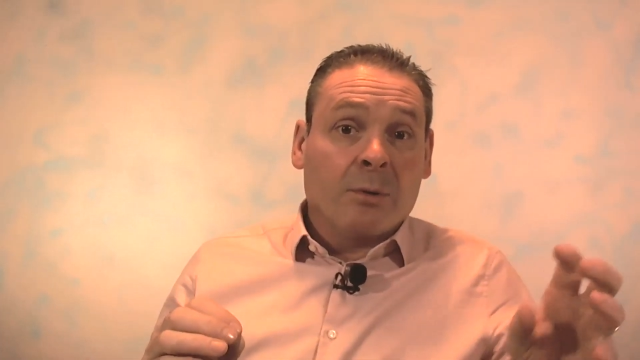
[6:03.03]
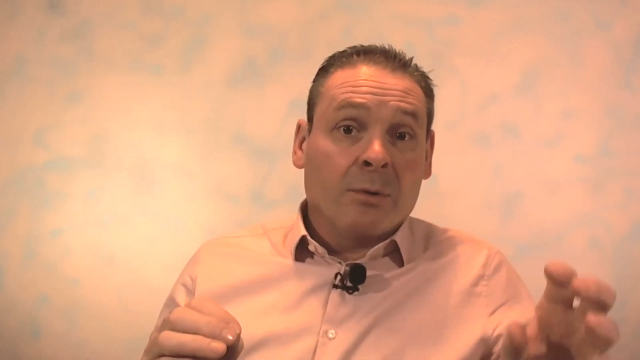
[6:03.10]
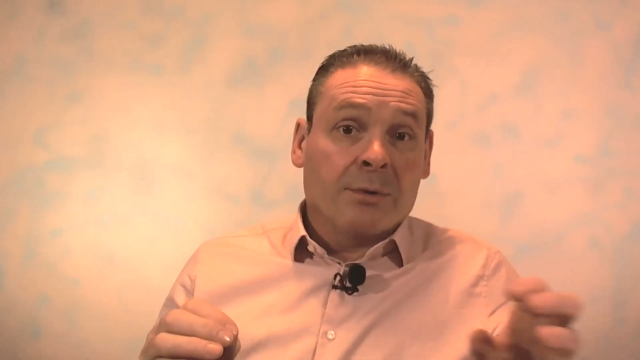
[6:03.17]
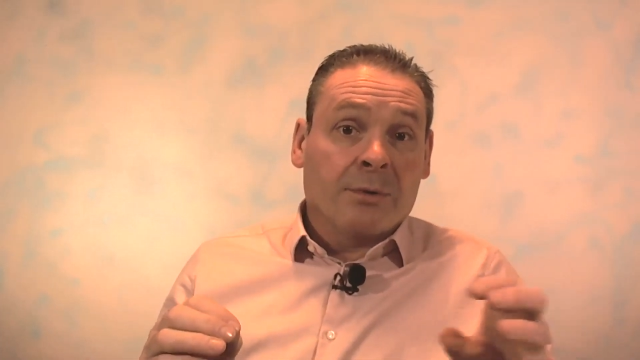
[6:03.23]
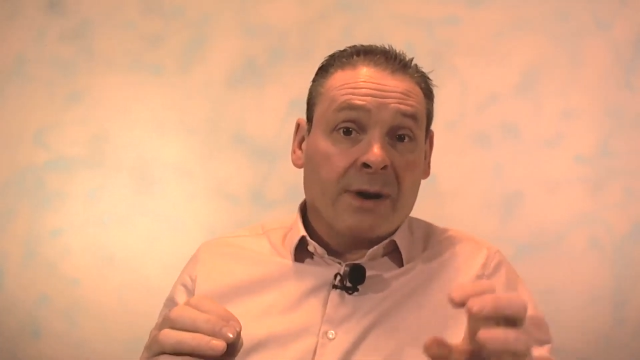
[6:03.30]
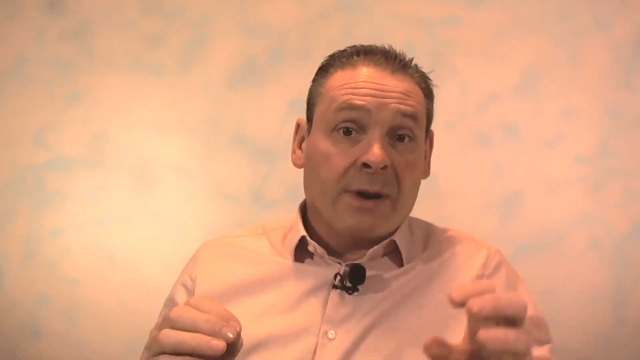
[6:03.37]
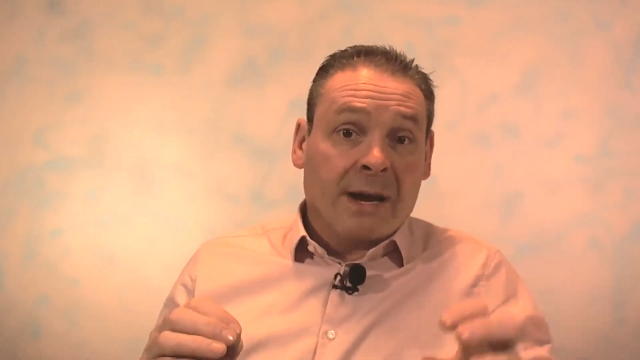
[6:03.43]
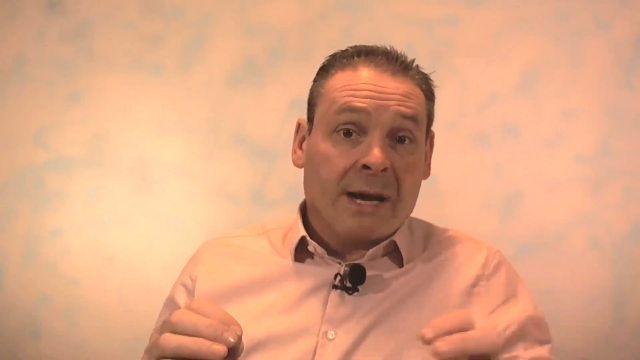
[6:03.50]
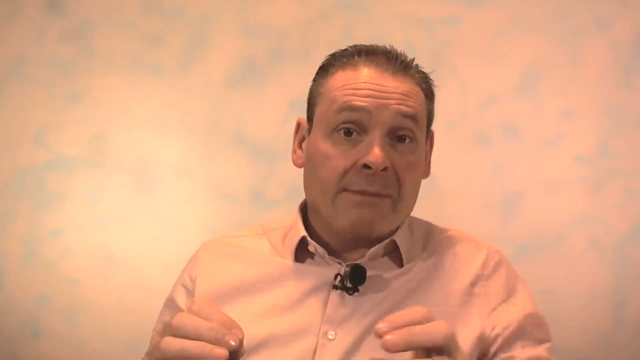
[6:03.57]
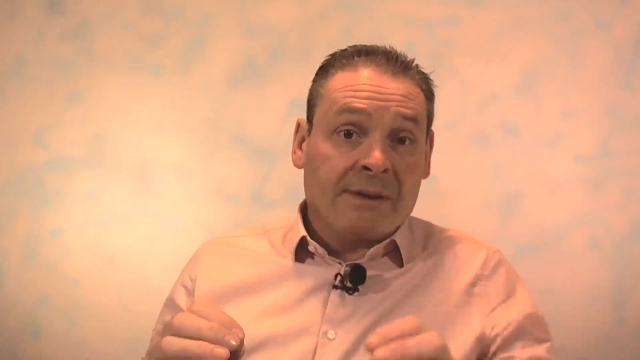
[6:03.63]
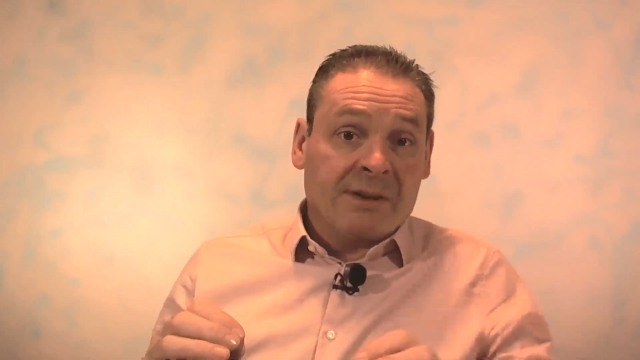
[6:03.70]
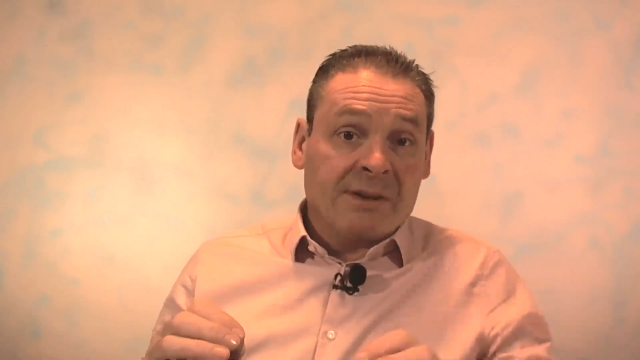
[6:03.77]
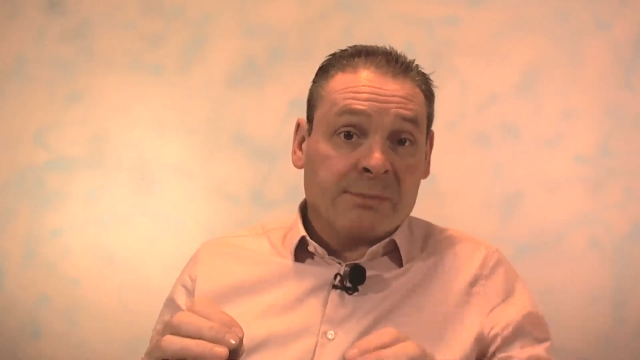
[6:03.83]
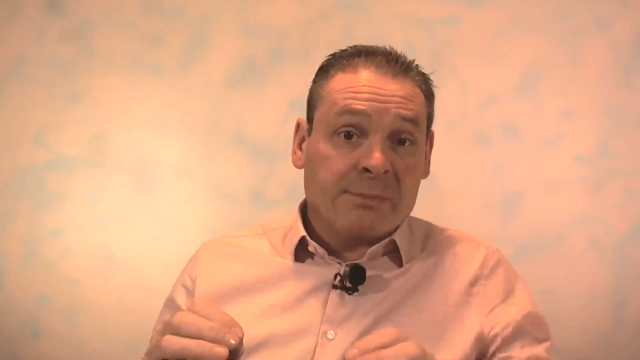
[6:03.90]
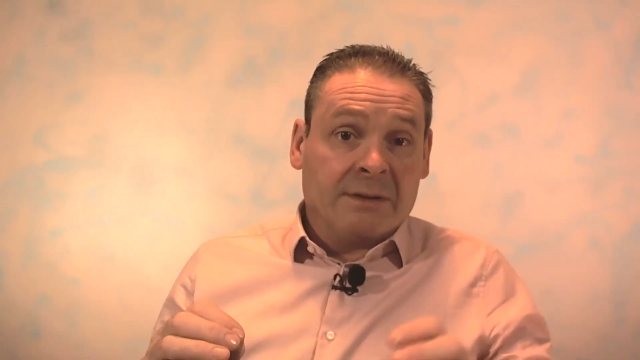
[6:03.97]
other
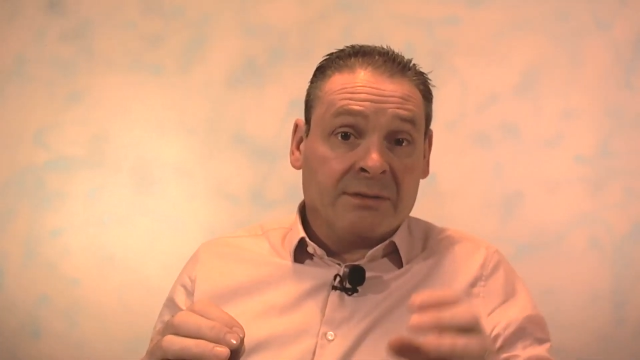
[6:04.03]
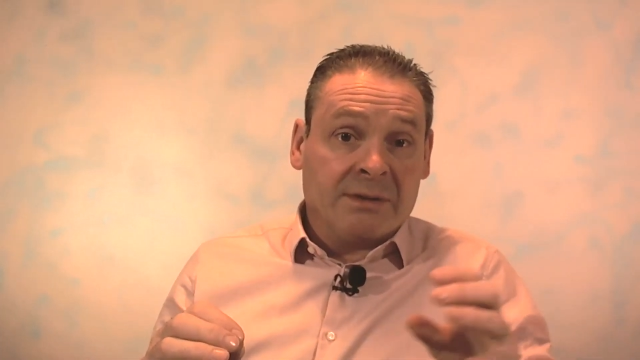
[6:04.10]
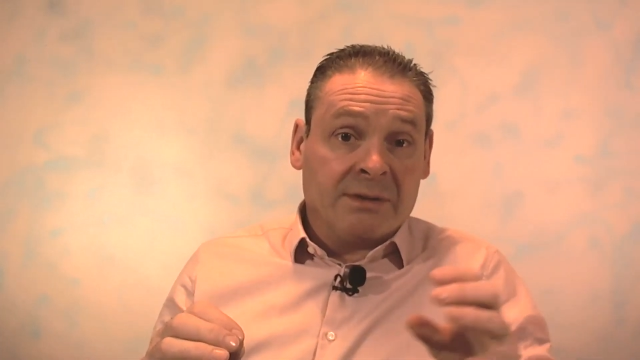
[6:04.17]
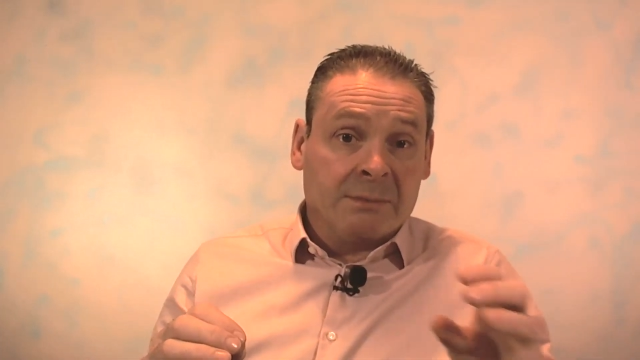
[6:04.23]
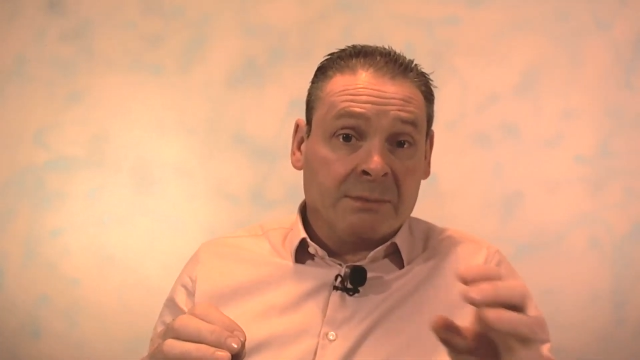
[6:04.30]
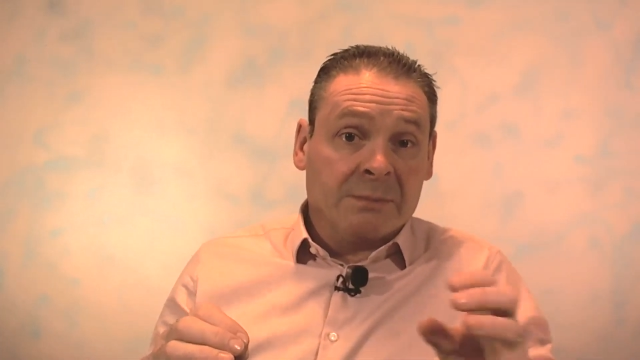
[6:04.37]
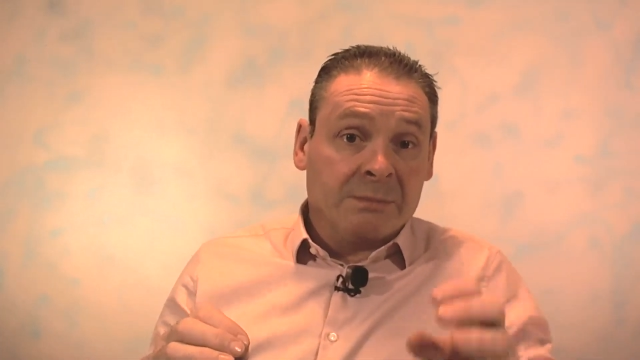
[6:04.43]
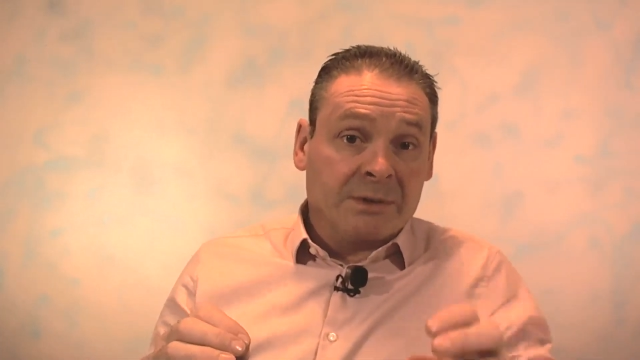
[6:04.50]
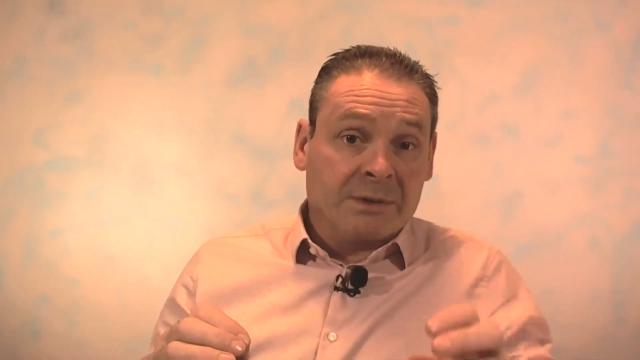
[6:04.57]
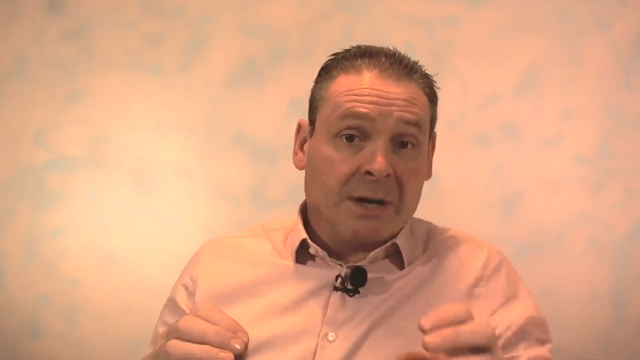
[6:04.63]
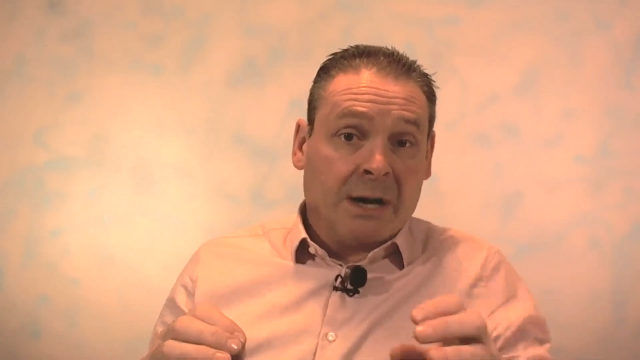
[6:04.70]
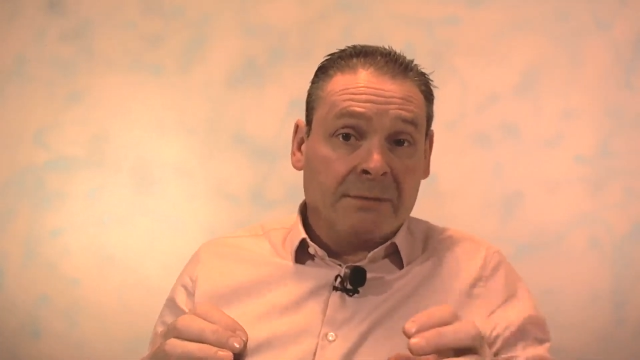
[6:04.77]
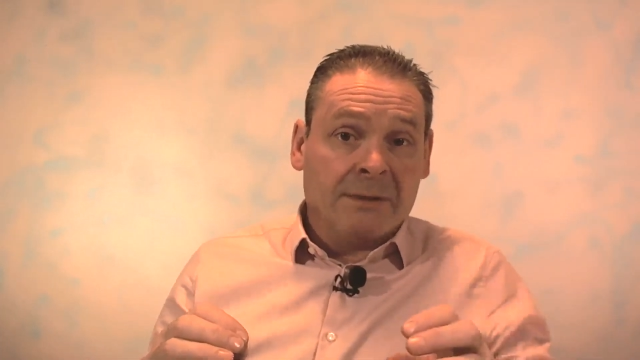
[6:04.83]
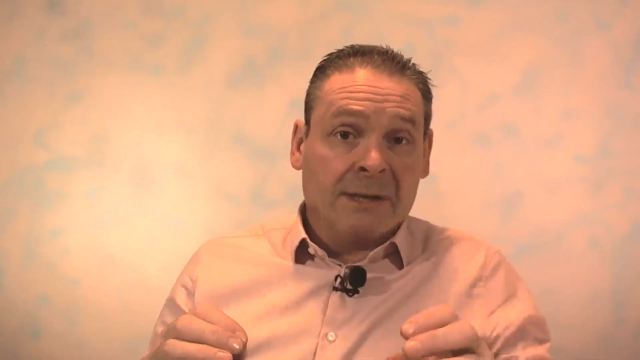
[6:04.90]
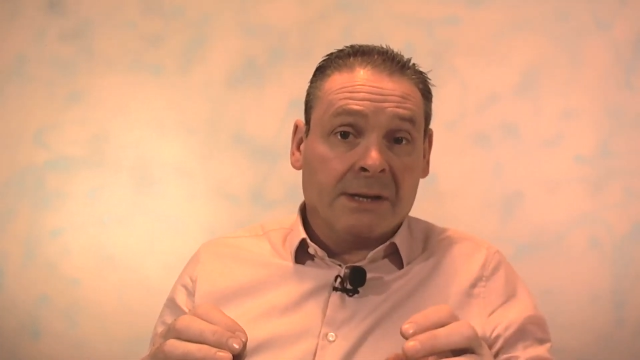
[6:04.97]
areas where the symptoms
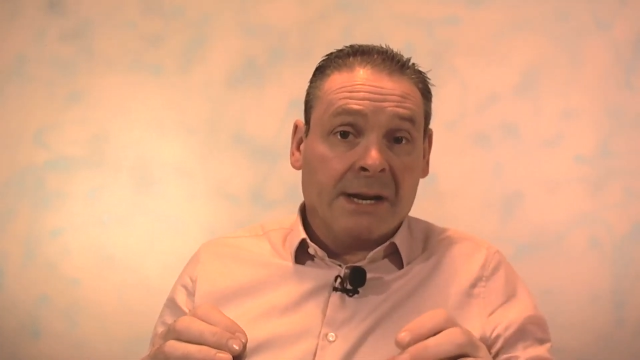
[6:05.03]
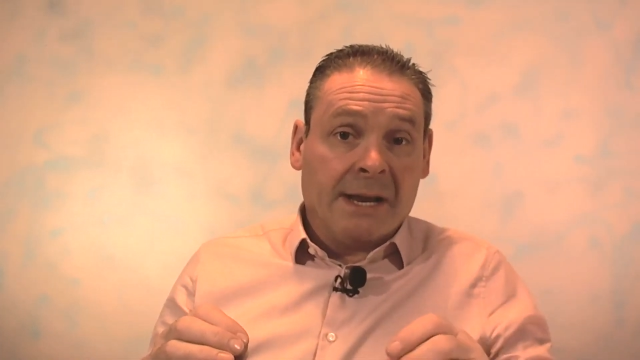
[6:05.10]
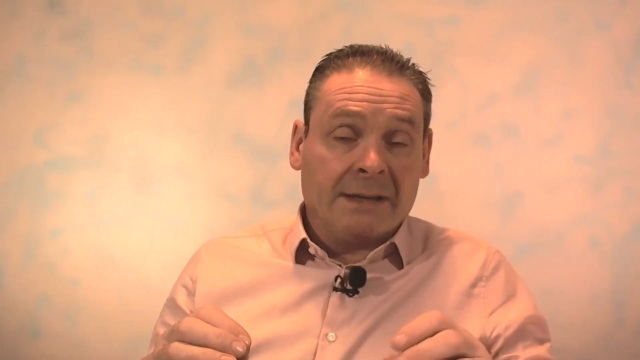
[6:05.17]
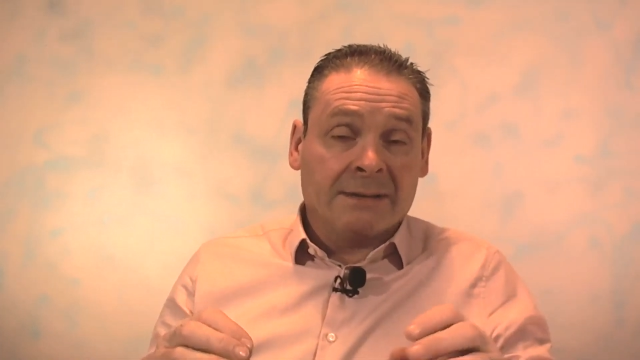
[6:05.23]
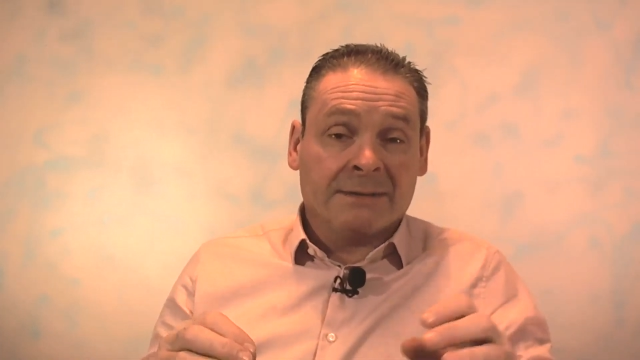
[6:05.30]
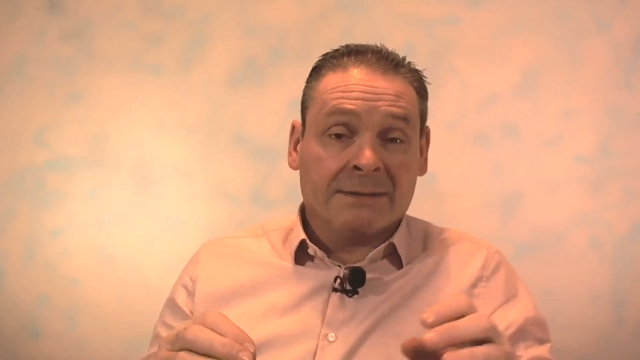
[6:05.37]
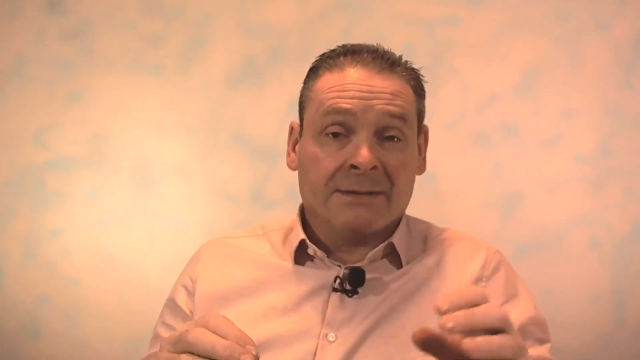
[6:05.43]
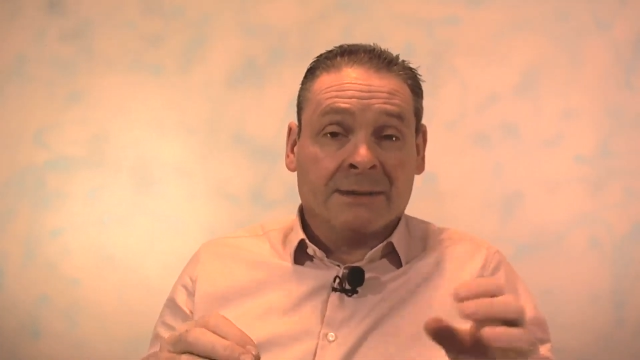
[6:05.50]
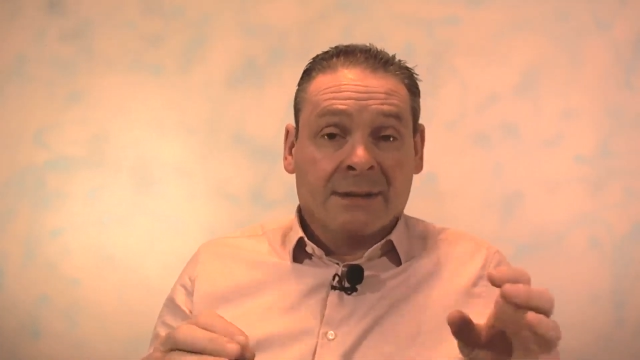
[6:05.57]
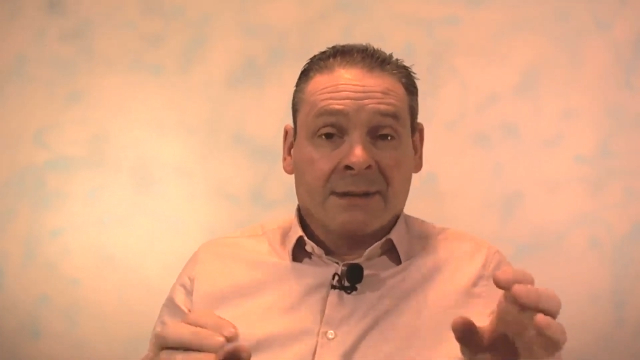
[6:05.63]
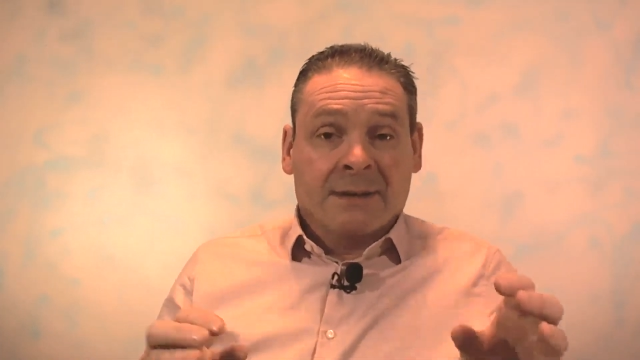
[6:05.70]
are in the legs,